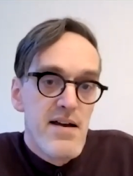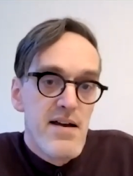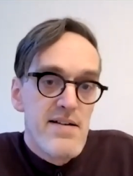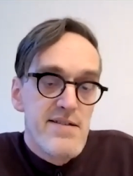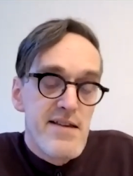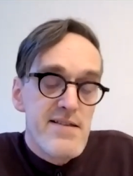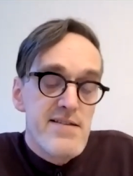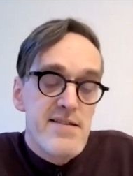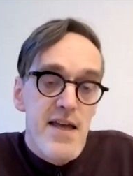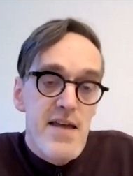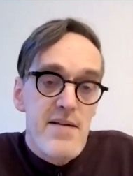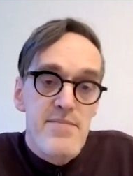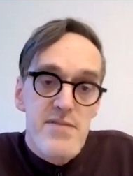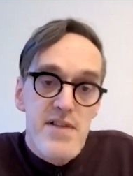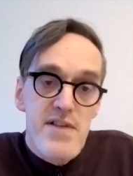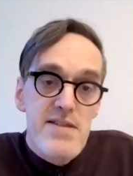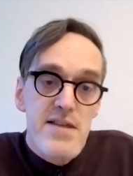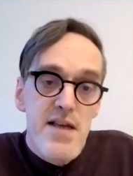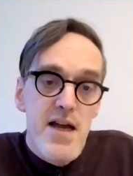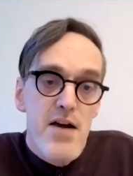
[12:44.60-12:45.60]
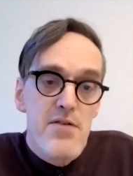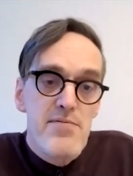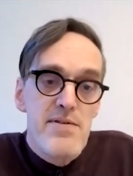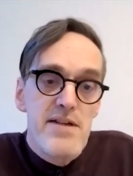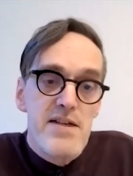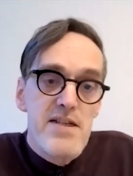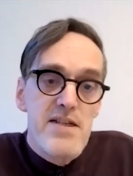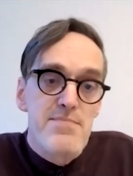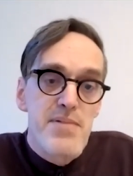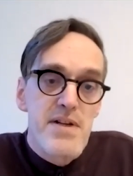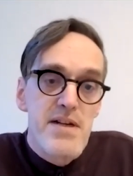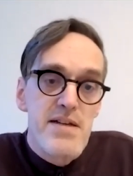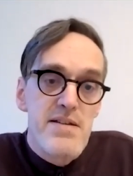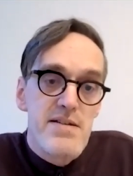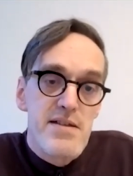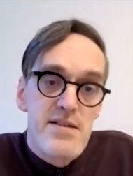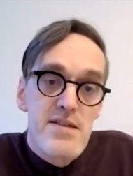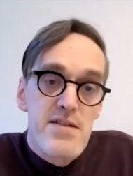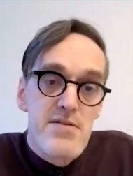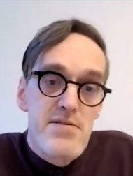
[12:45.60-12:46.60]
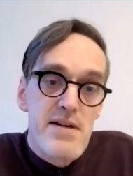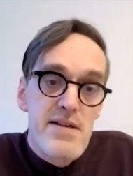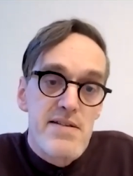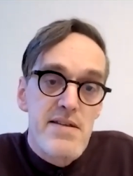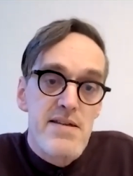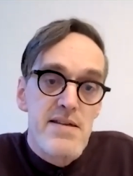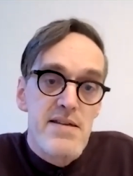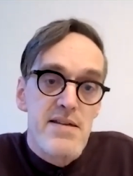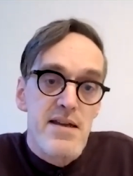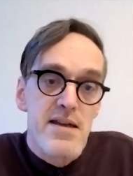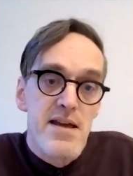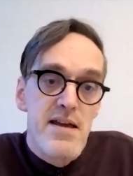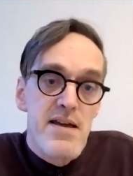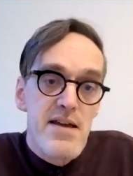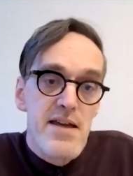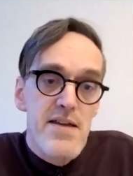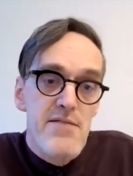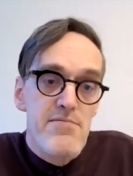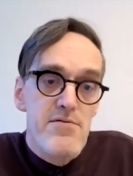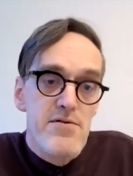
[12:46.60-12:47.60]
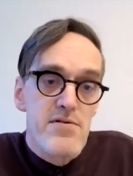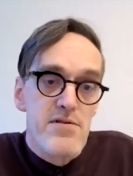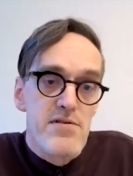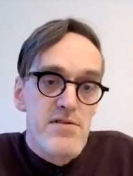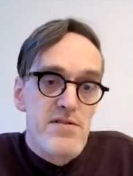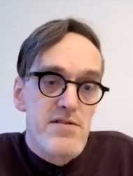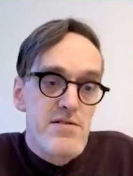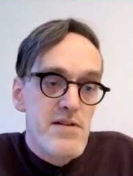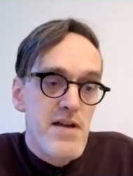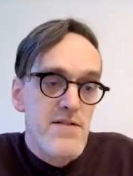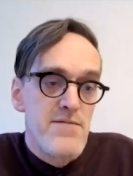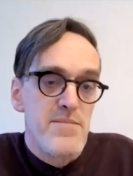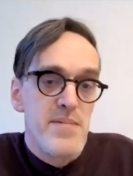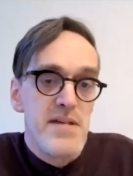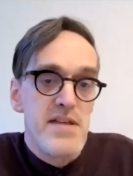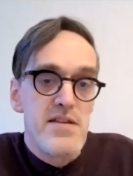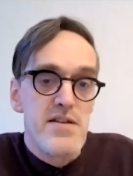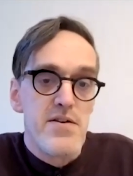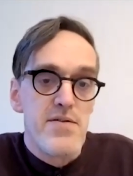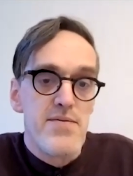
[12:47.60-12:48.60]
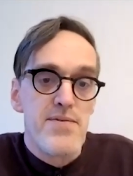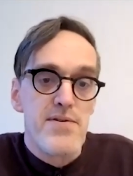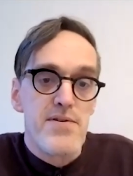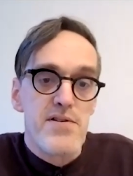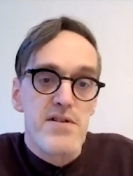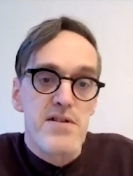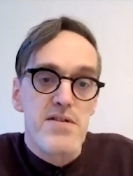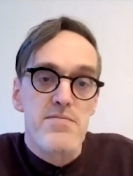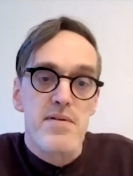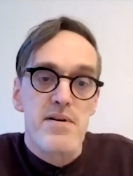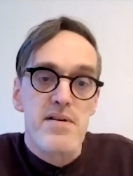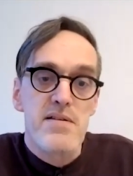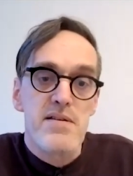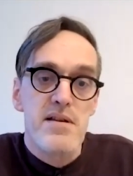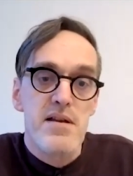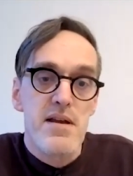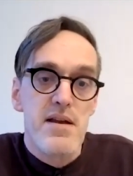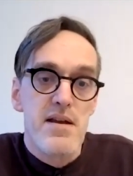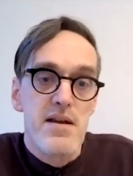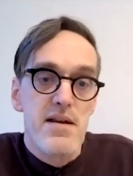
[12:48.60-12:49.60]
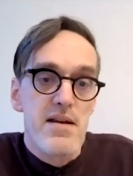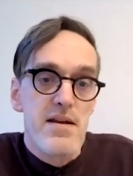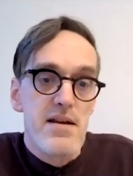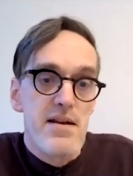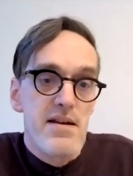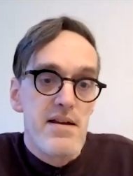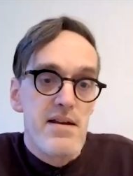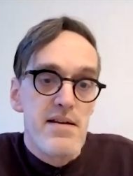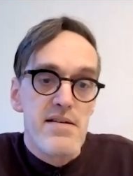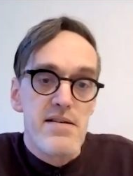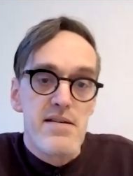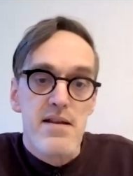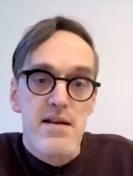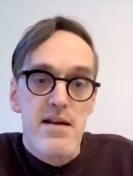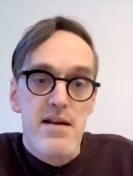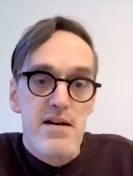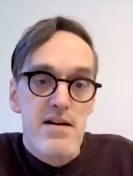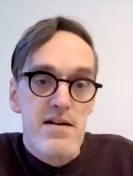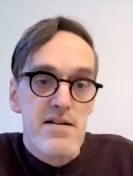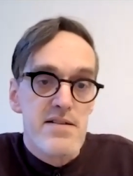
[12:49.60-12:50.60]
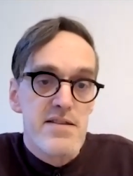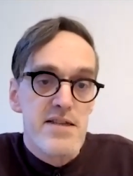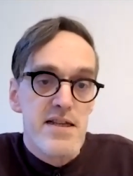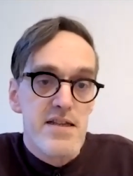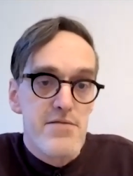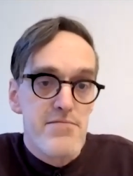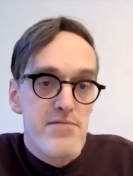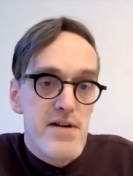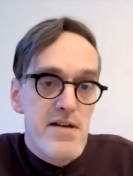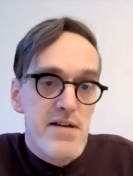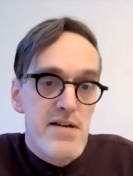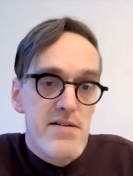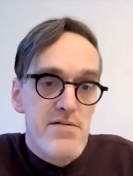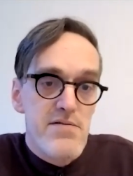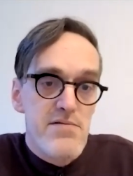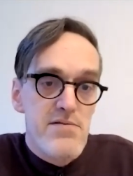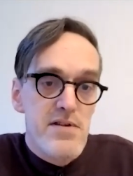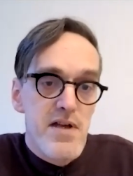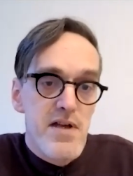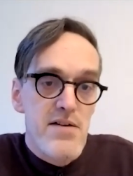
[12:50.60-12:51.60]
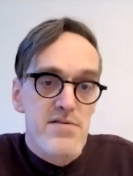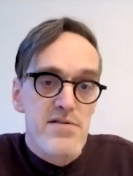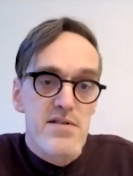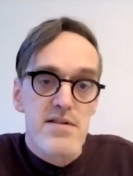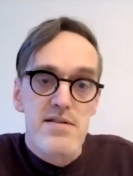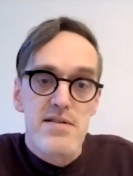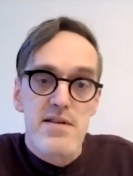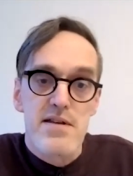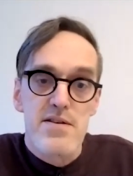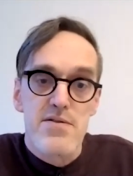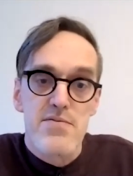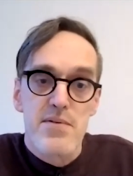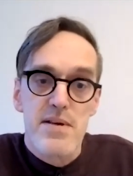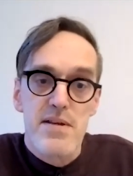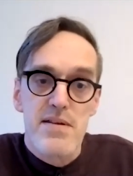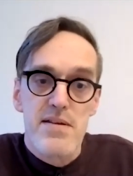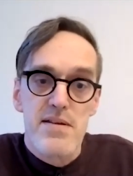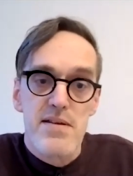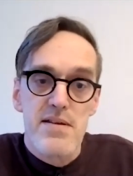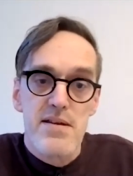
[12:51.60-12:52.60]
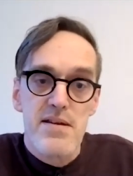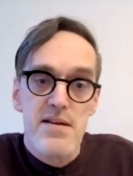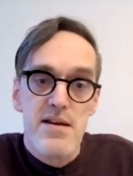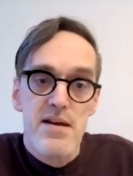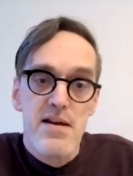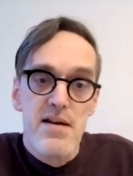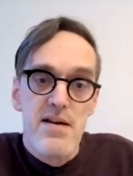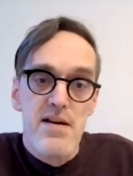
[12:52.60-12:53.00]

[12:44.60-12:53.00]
At that time, that's how we explained it. So I think he would also have been the first one in uh, January 2020